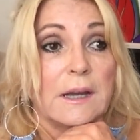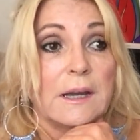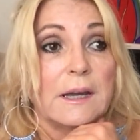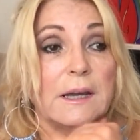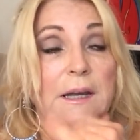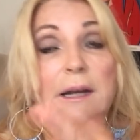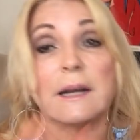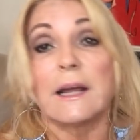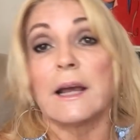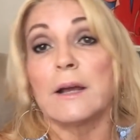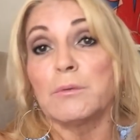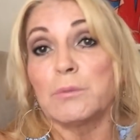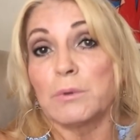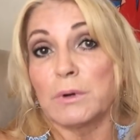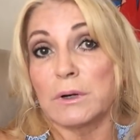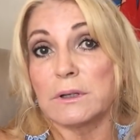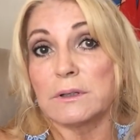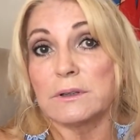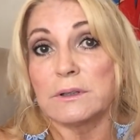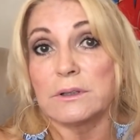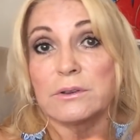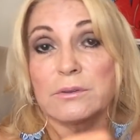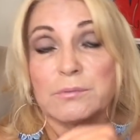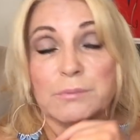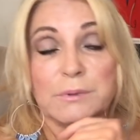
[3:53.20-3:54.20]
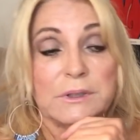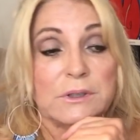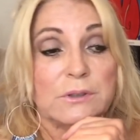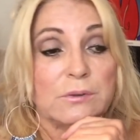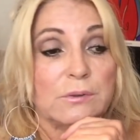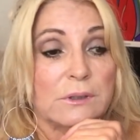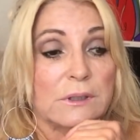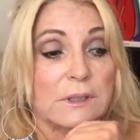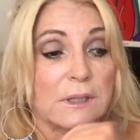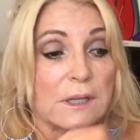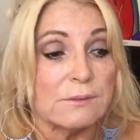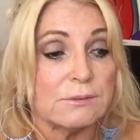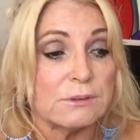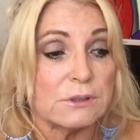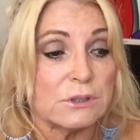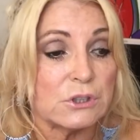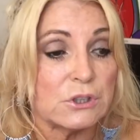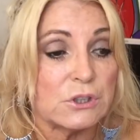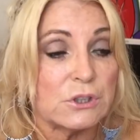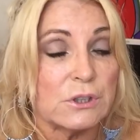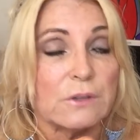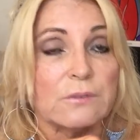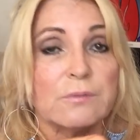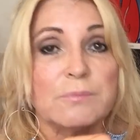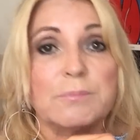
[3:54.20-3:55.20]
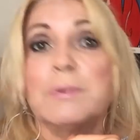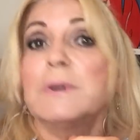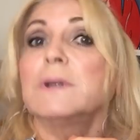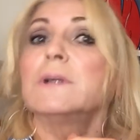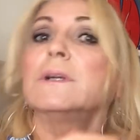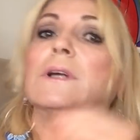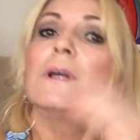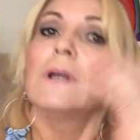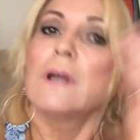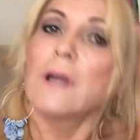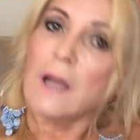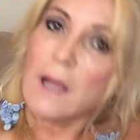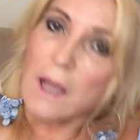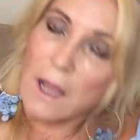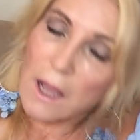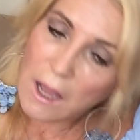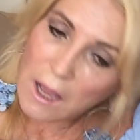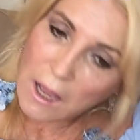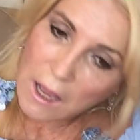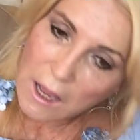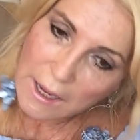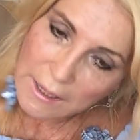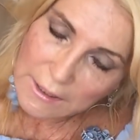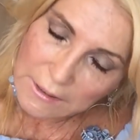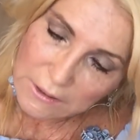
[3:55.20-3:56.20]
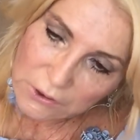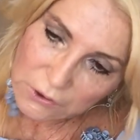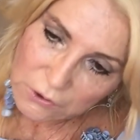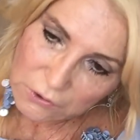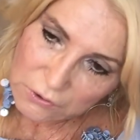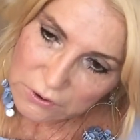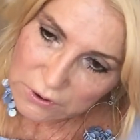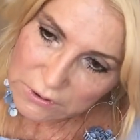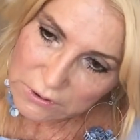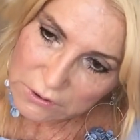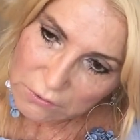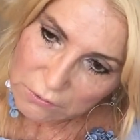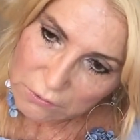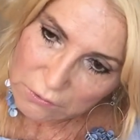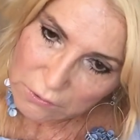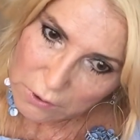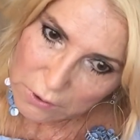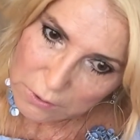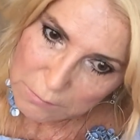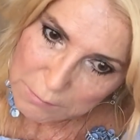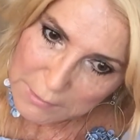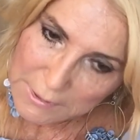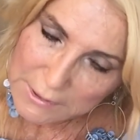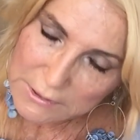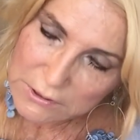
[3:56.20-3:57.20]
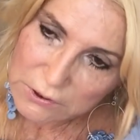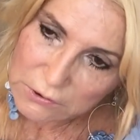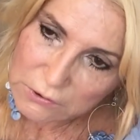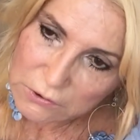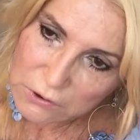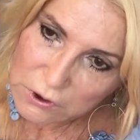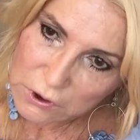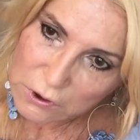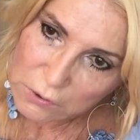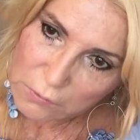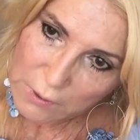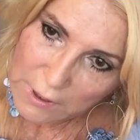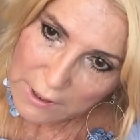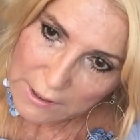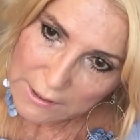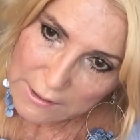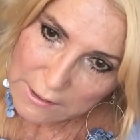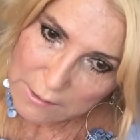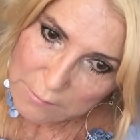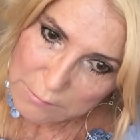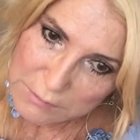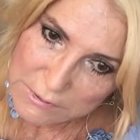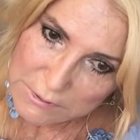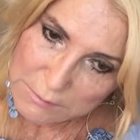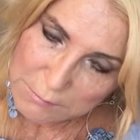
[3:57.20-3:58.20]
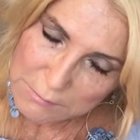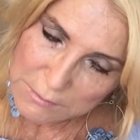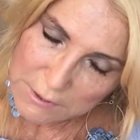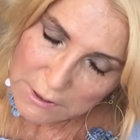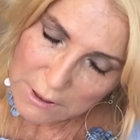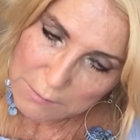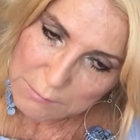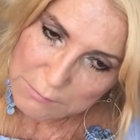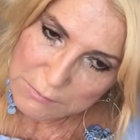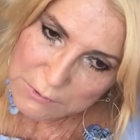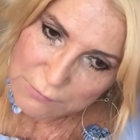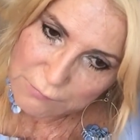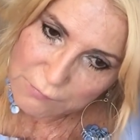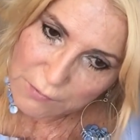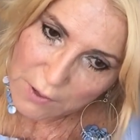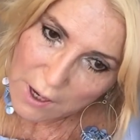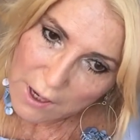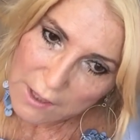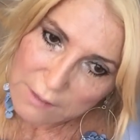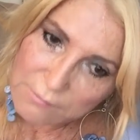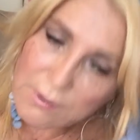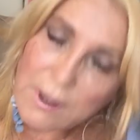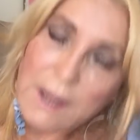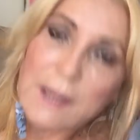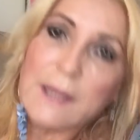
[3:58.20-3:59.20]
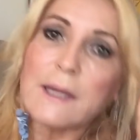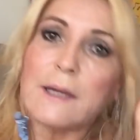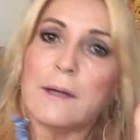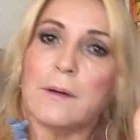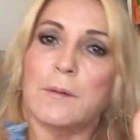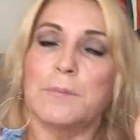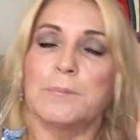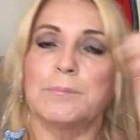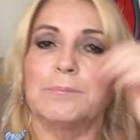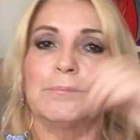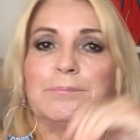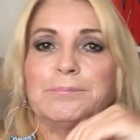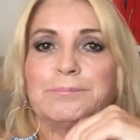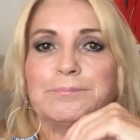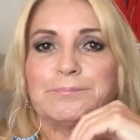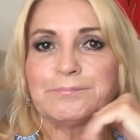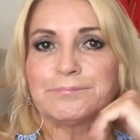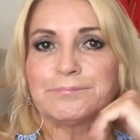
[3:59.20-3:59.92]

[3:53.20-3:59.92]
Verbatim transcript: and I worked the three to eleven shift, but I usually don't go to bed till two A M, sometimes five A M